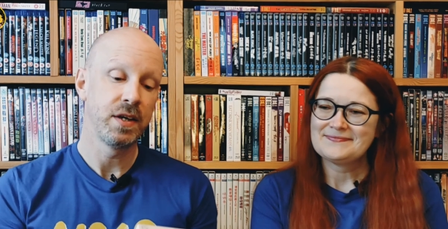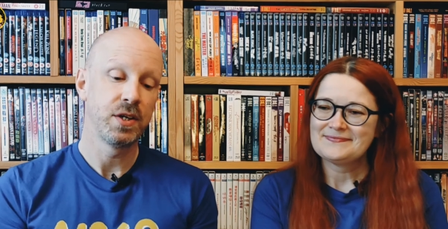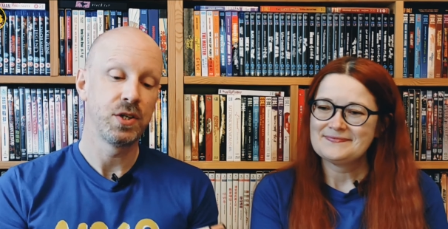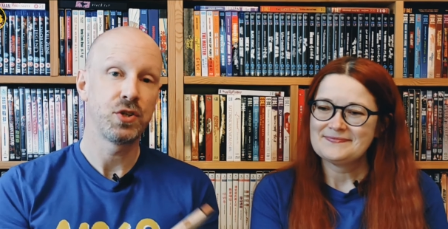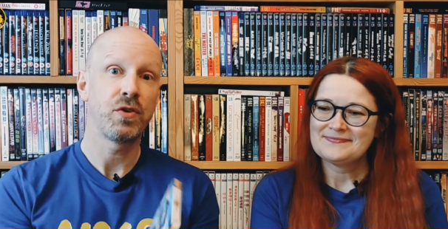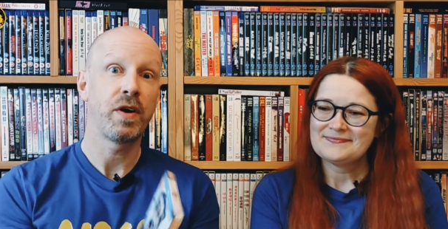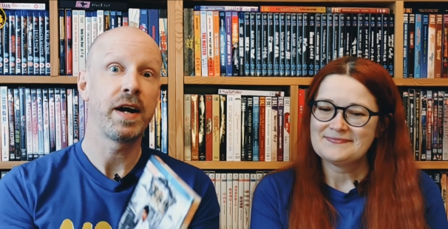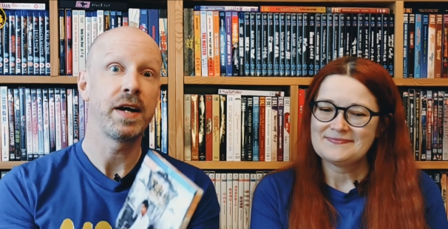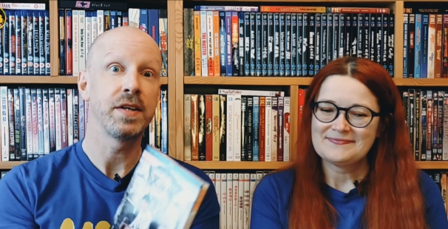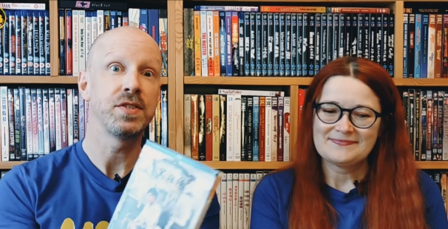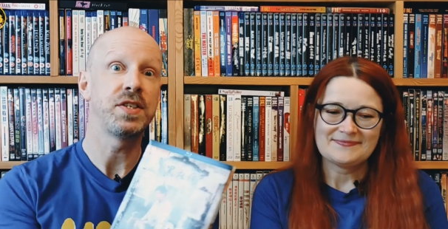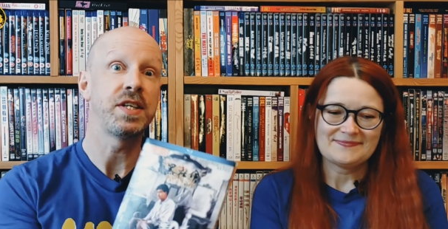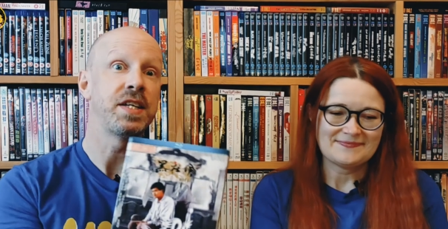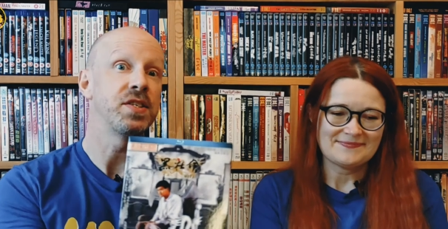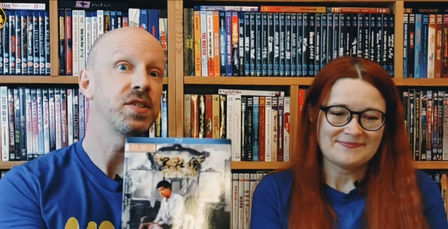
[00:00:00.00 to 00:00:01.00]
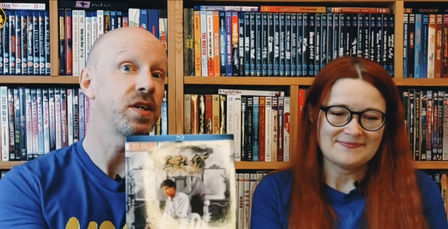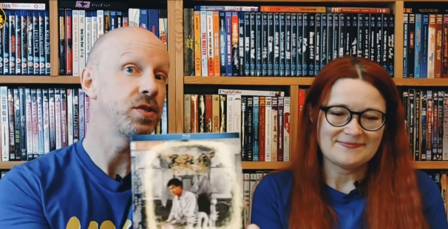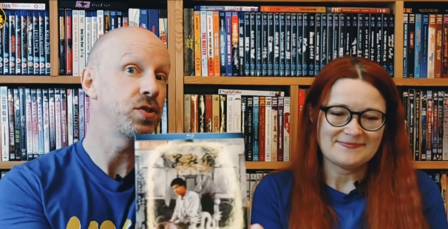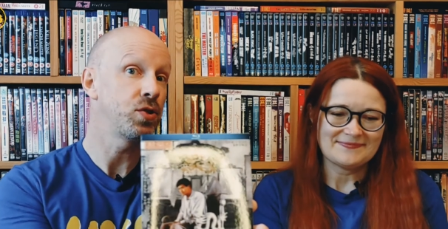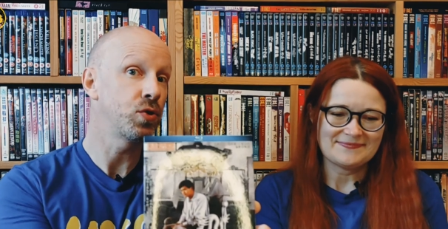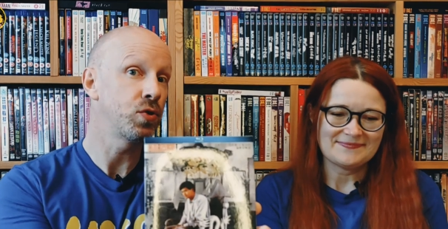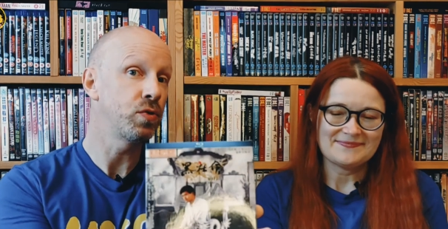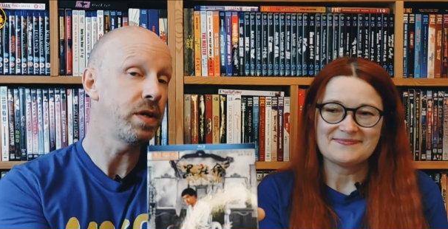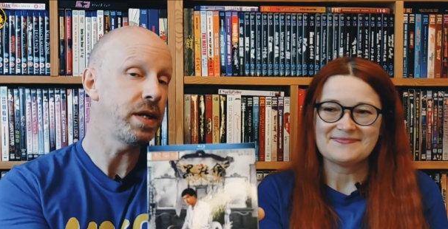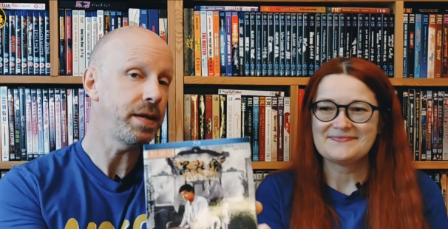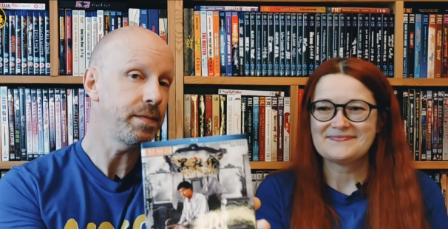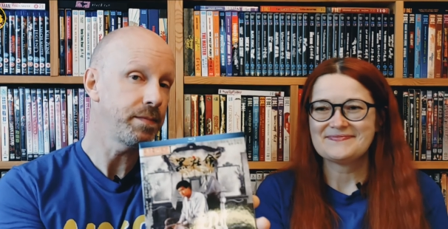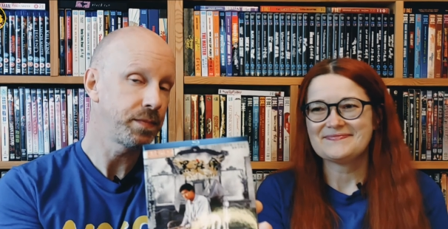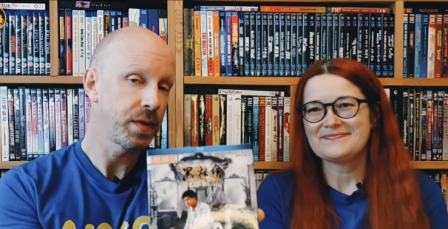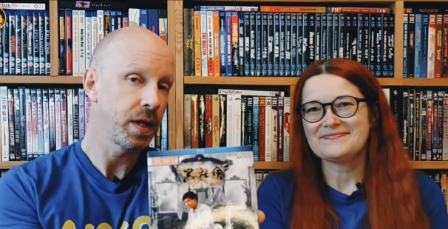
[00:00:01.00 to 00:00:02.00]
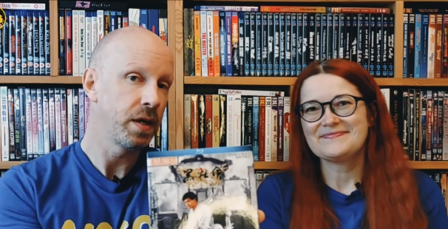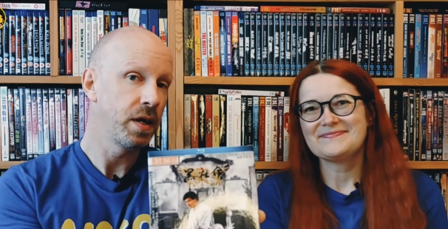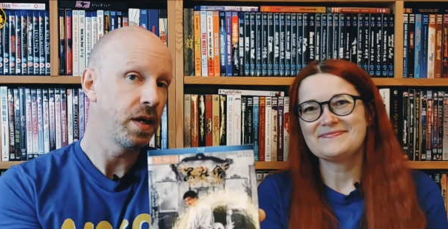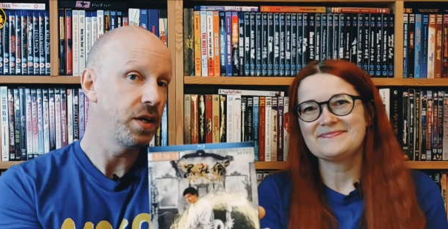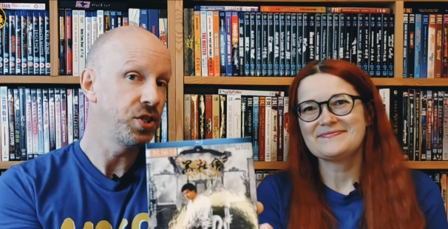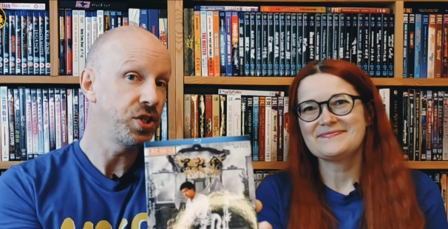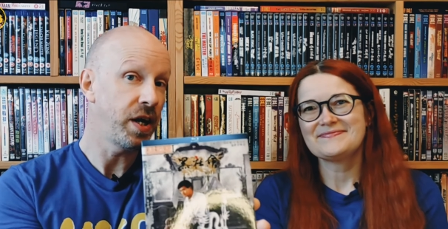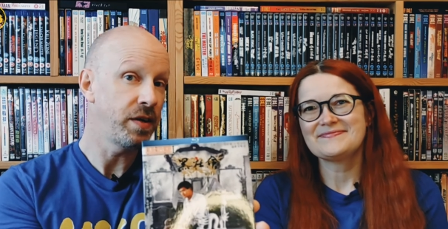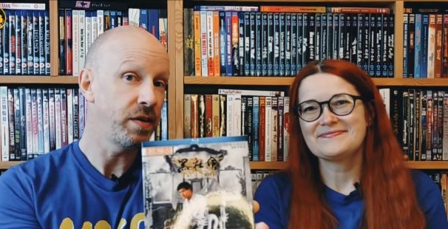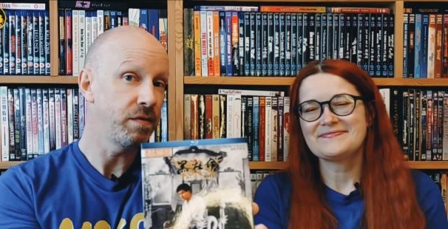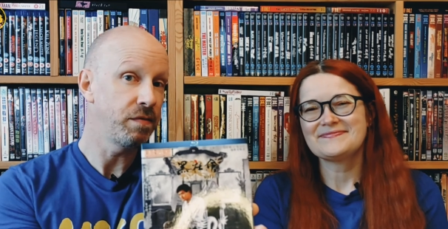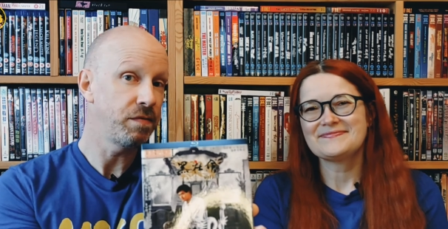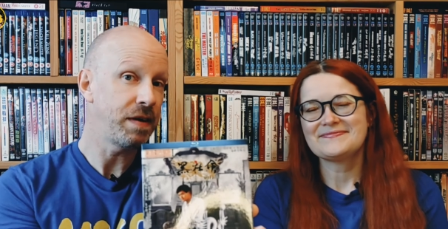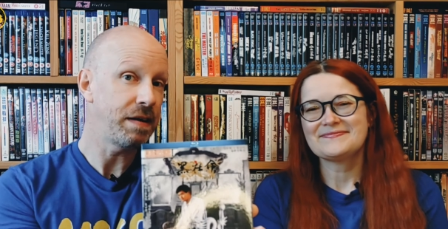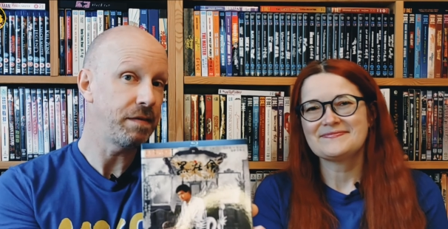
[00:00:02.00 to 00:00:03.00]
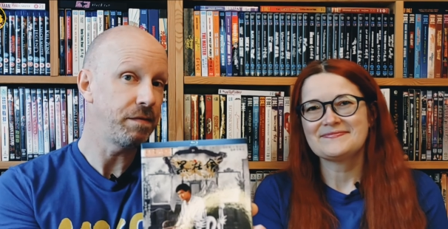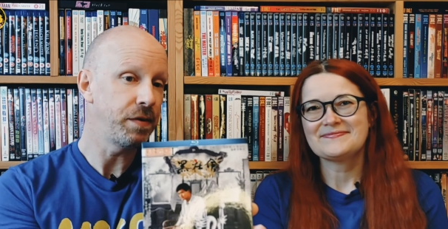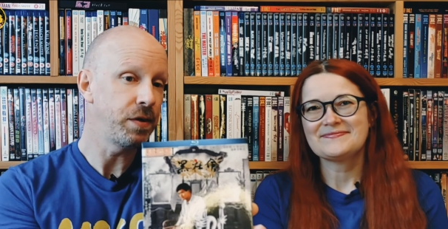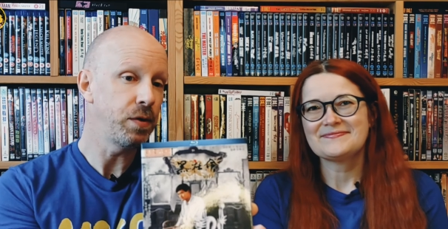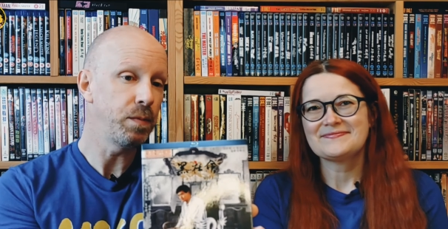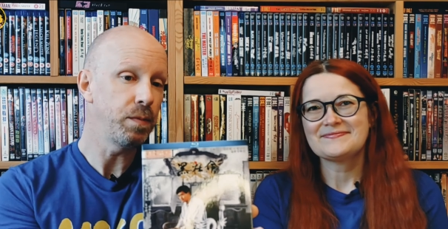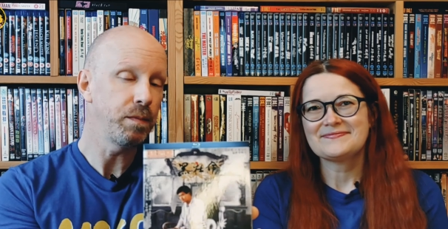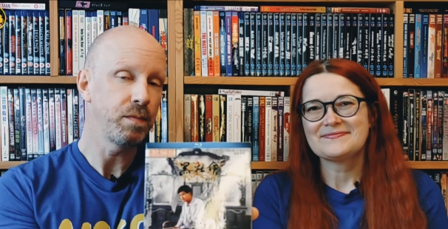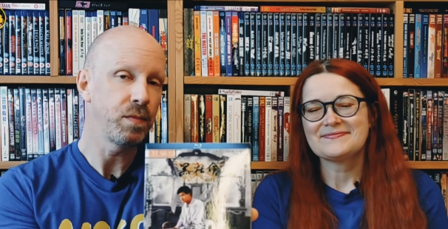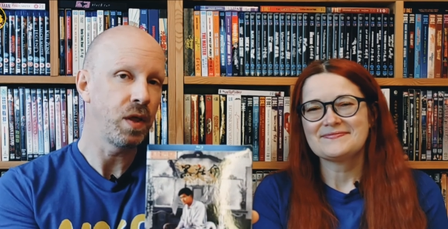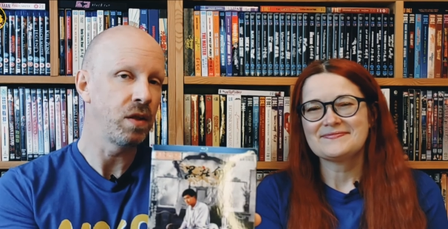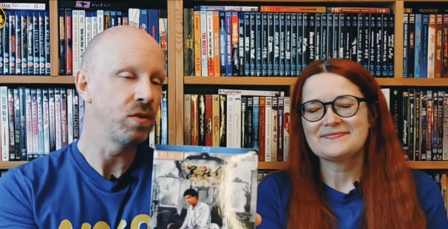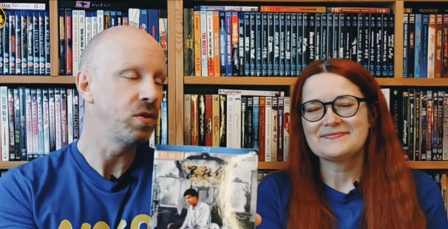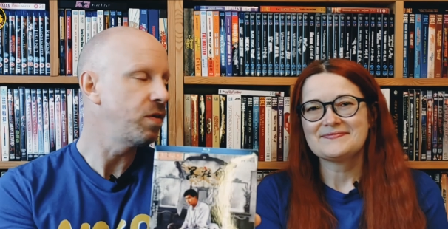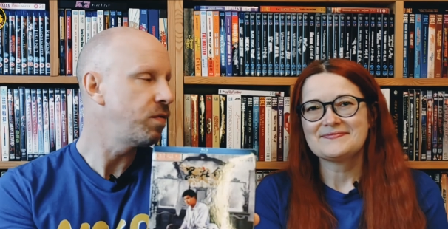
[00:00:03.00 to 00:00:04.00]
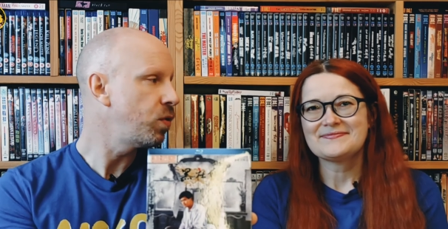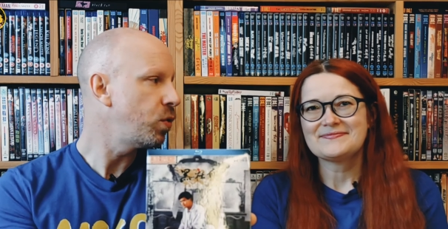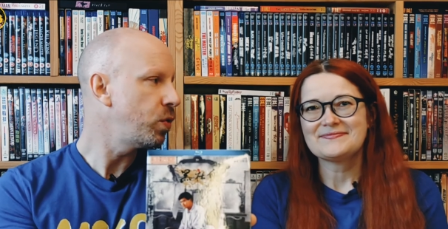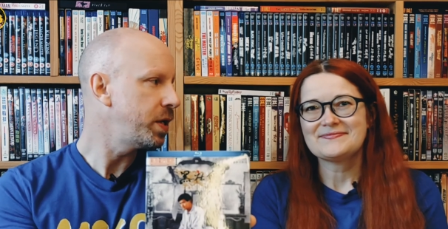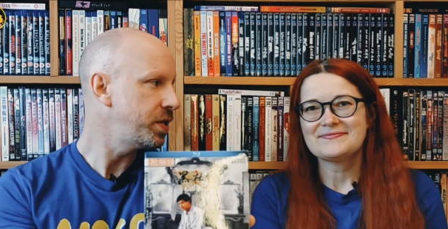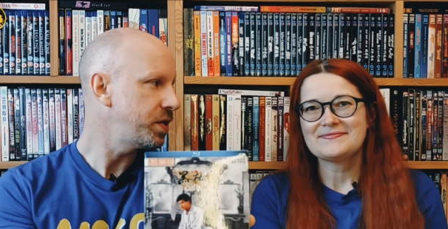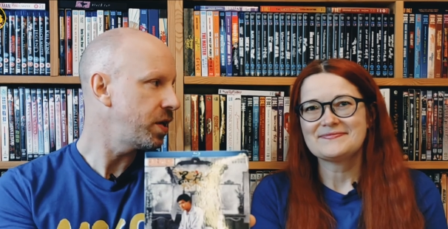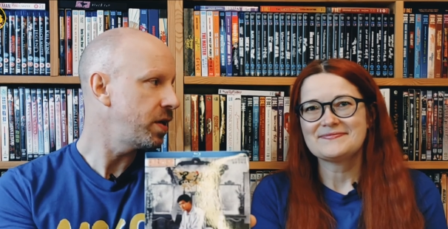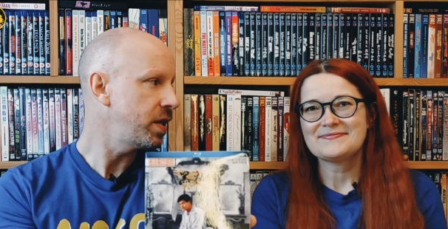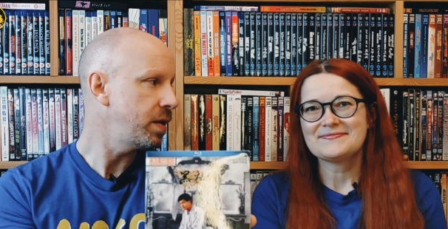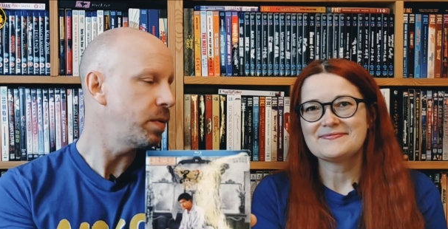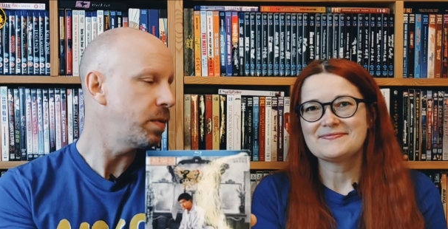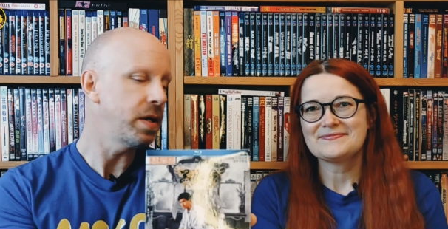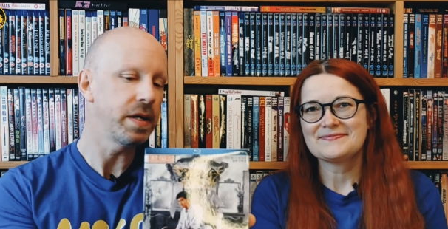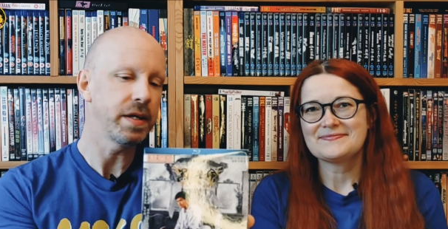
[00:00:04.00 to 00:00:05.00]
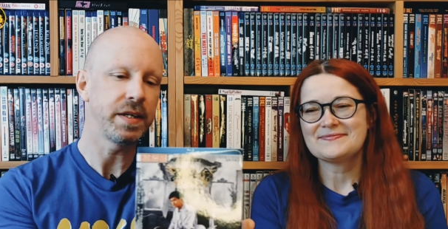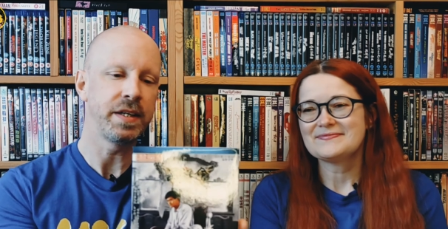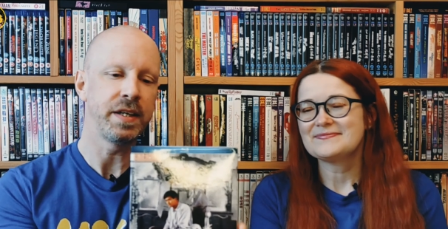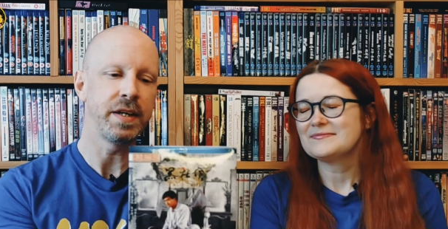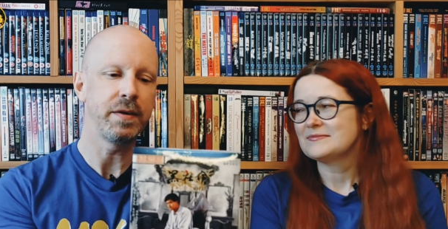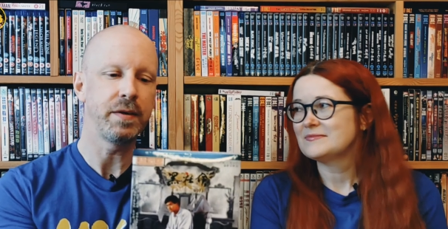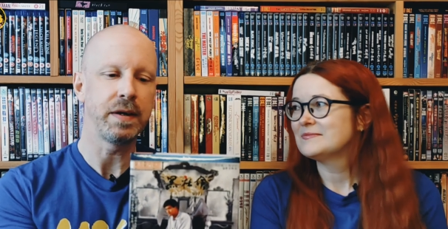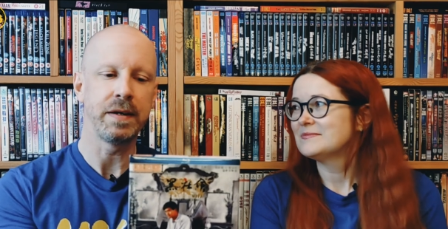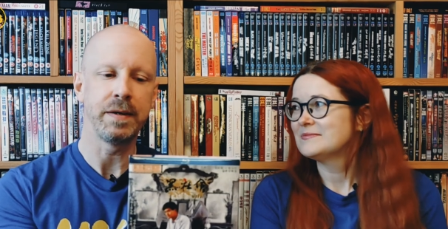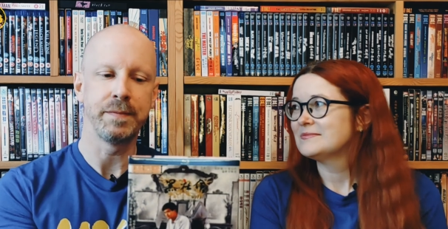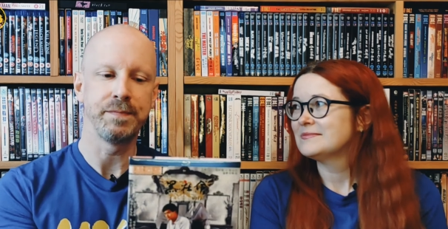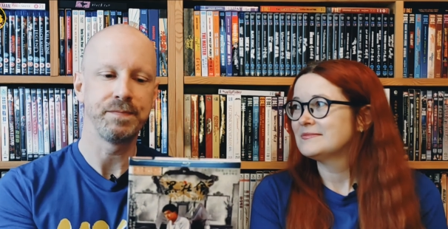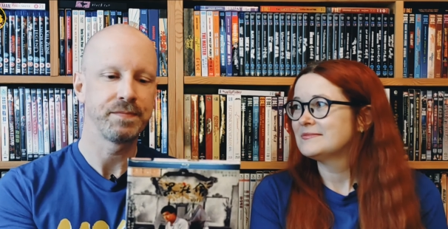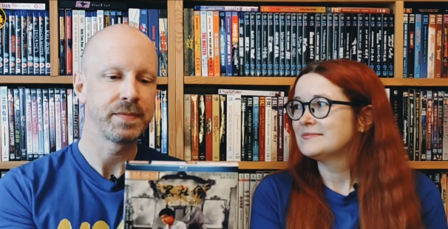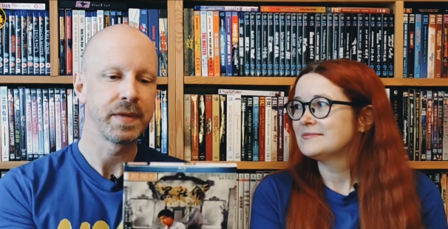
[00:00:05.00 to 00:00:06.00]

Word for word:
Speaker 1: Triads The Inside Story, Chow Yun Fat film. Love all his early work, you know. Um,